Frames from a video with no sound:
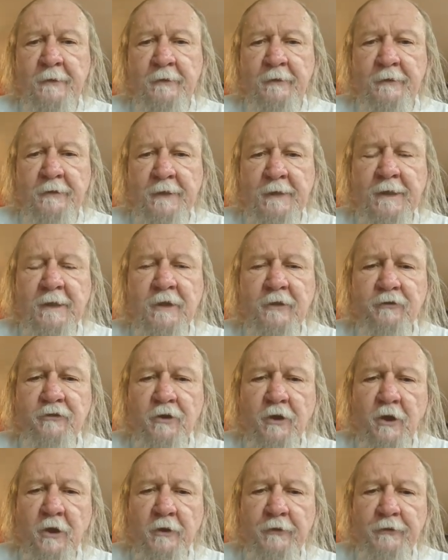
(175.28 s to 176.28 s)
The English
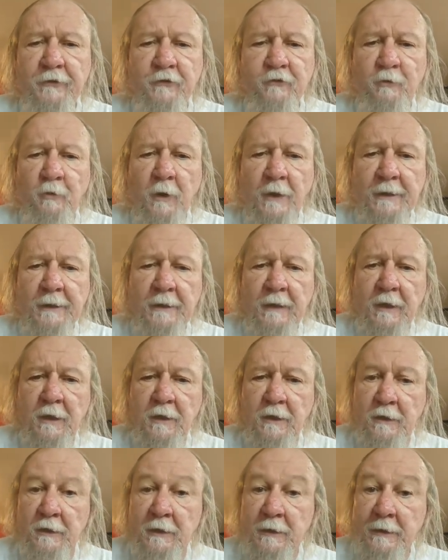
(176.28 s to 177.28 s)
called this wine
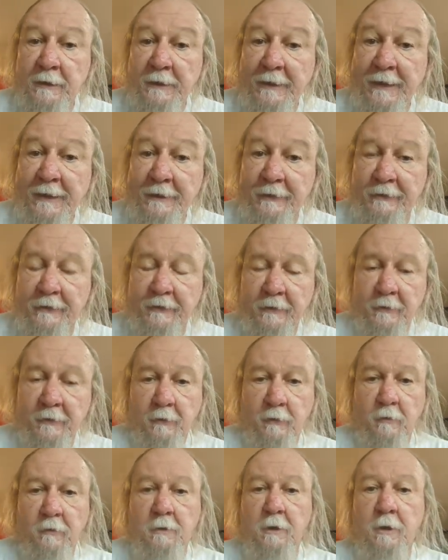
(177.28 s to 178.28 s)
claret,
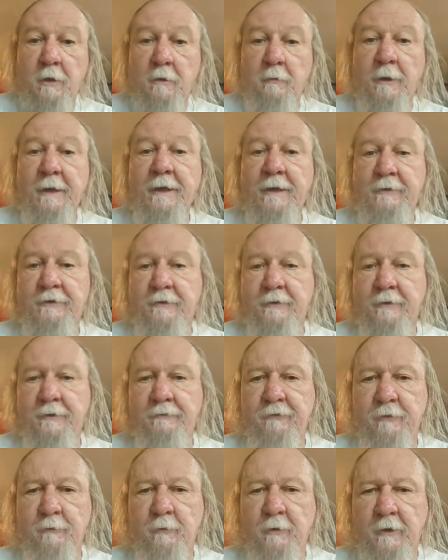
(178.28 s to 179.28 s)
or claret,
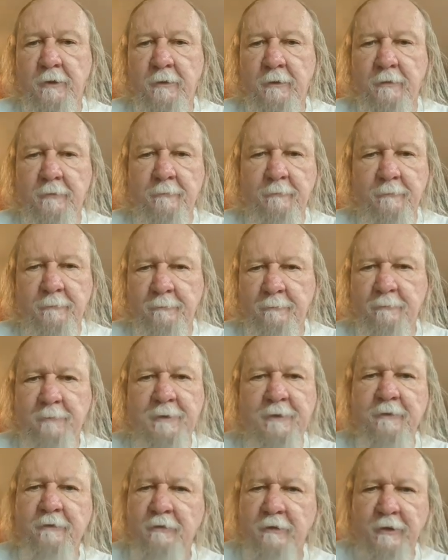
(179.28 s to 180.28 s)
if you want to
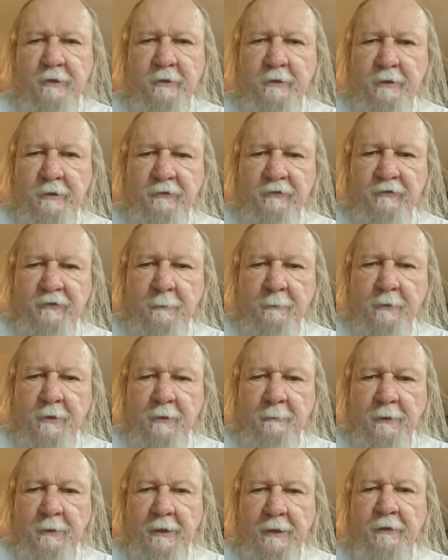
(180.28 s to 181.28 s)
be very simple
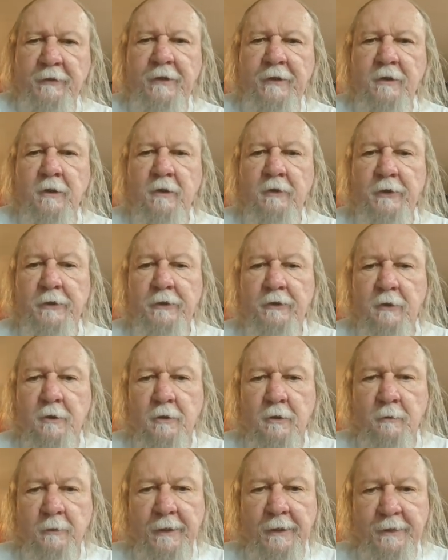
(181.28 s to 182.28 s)
about it. They called it
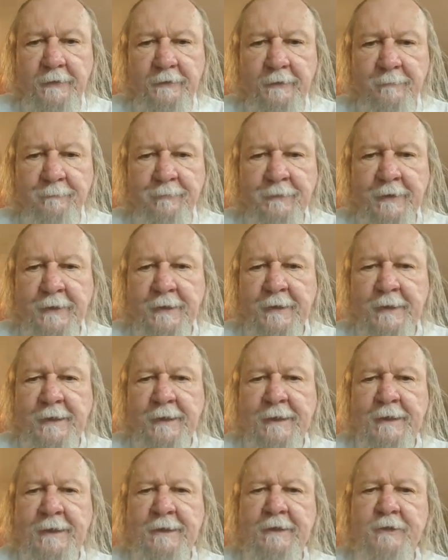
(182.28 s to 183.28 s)
claret.
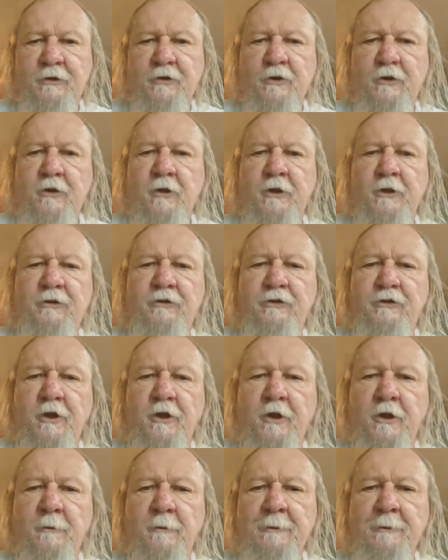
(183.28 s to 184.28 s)
And it took on a
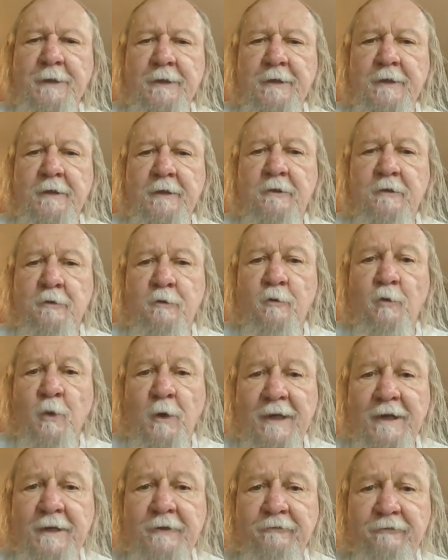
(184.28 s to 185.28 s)
term meaning red